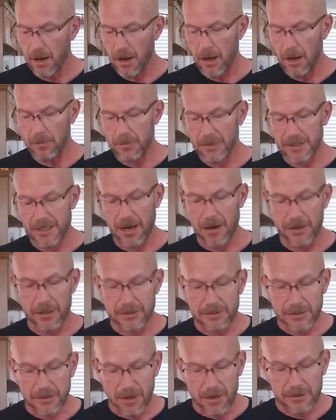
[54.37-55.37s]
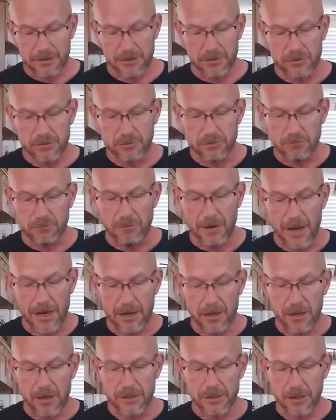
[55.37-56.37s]
Italian sausage,
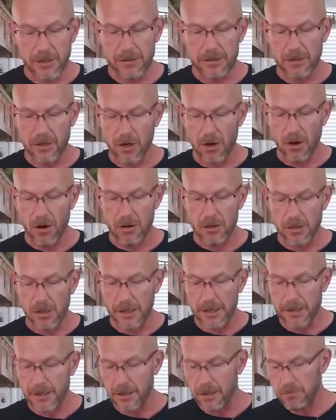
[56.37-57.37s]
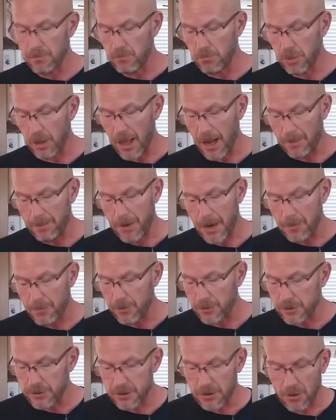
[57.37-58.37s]
red onion, garlic, black
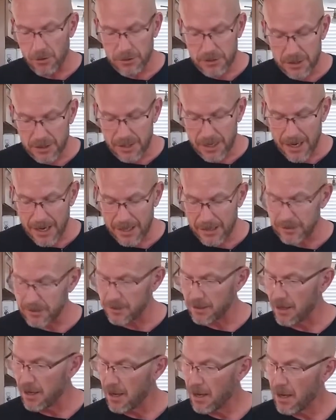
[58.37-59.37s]
pepper, salt to taste,